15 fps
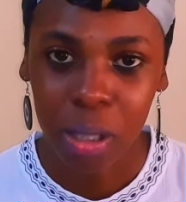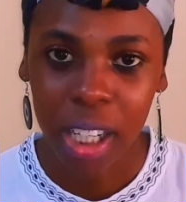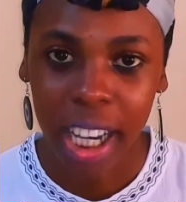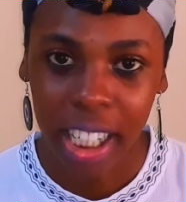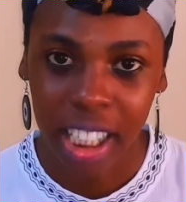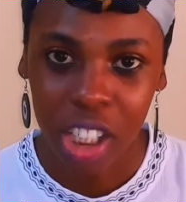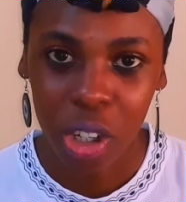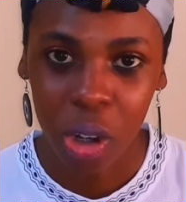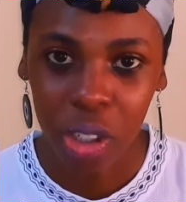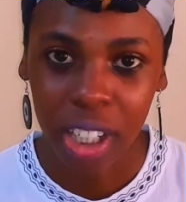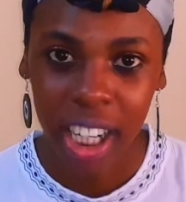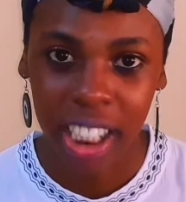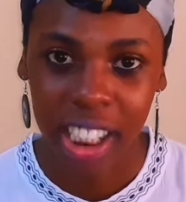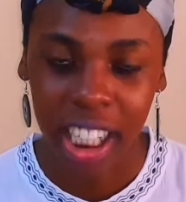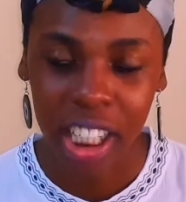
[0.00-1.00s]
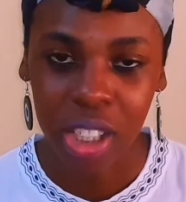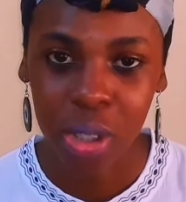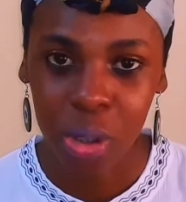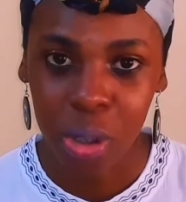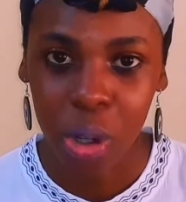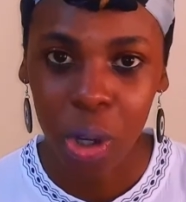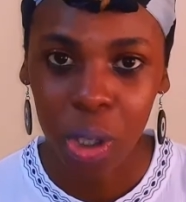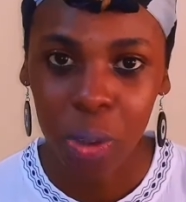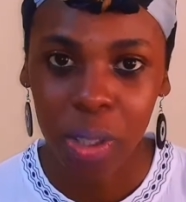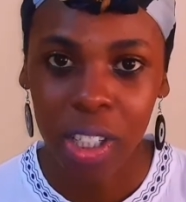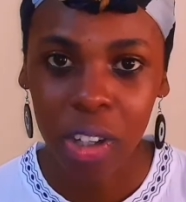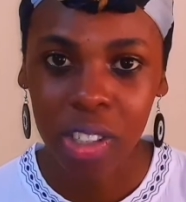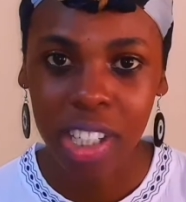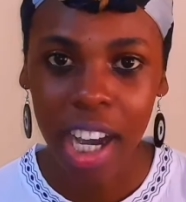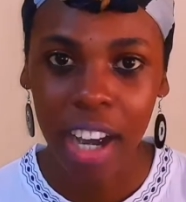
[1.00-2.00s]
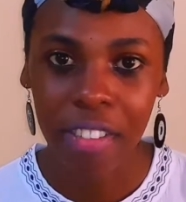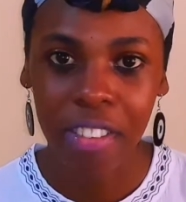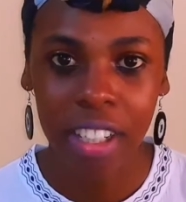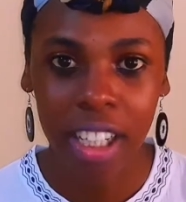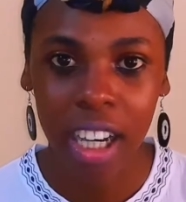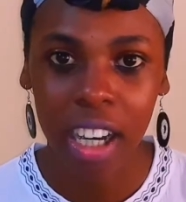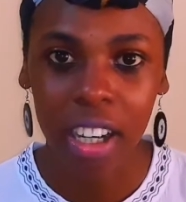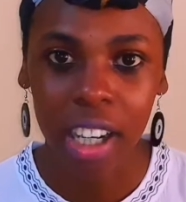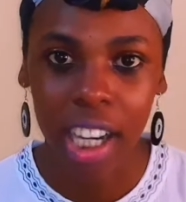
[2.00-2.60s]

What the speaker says: getting connected to God without having